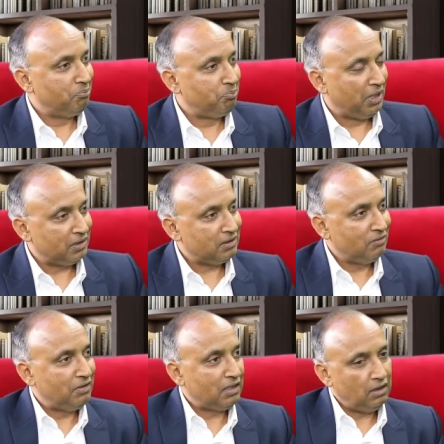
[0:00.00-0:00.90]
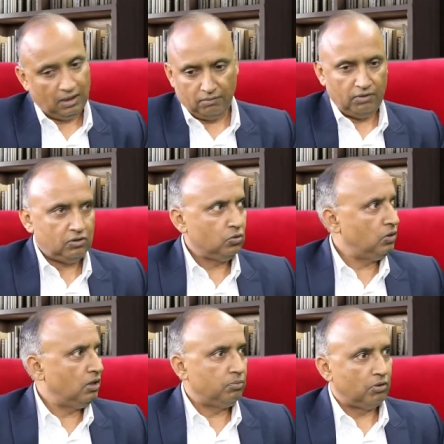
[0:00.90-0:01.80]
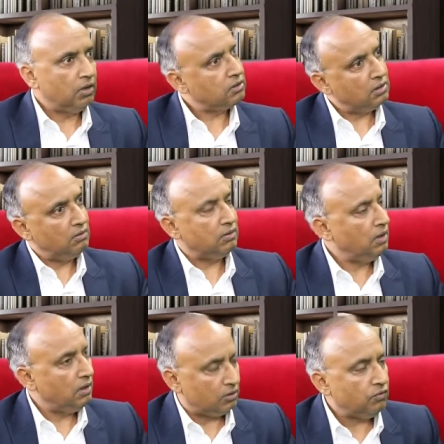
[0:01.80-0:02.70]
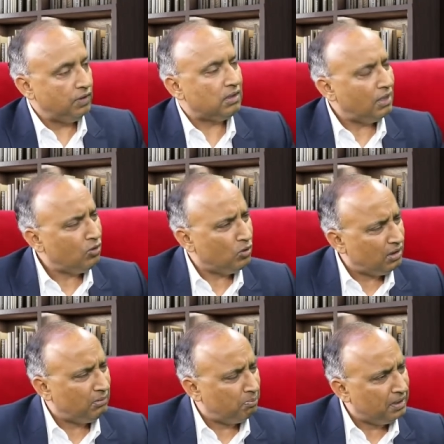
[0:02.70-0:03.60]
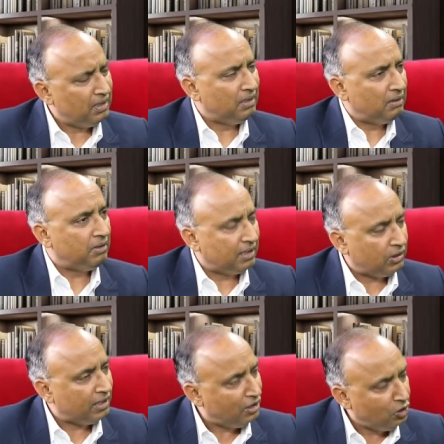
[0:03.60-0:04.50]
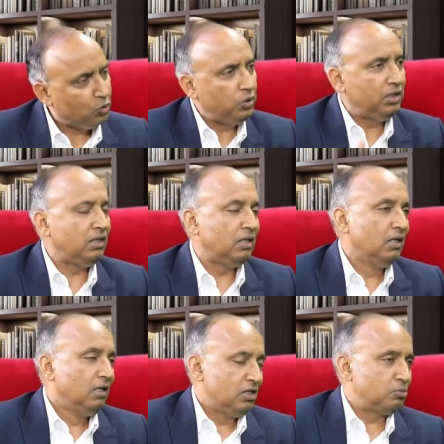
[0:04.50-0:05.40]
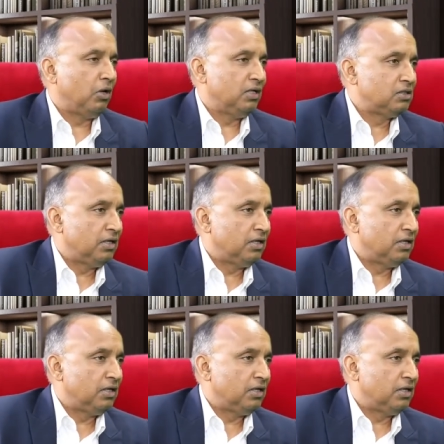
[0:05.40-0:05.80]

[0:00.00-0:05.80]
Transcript: park the vehicle and we show our products and everything. So we are trying to get into the smallest